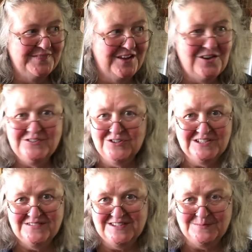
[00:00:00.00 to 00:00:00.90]
all
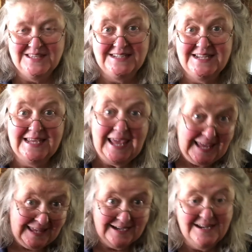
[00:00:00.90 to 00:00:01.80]
sorts of steps they can take.
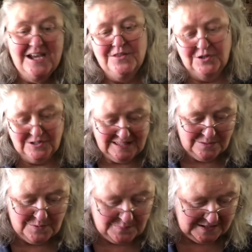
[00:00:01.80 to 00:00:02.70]
And the good
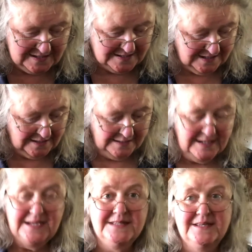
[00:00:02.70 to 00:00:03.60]
thing about being an adult
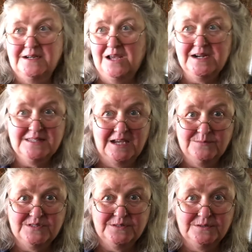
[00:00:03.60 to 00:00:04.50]
is that a lot of
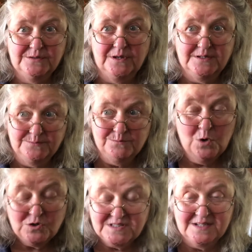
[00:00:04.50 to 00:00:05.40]
times
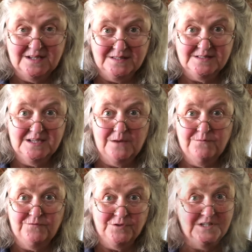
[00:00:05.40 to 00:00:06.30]
most adults
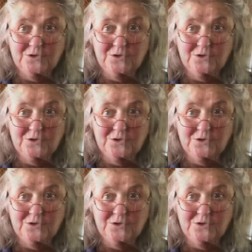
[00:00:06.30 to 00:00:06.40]
come fully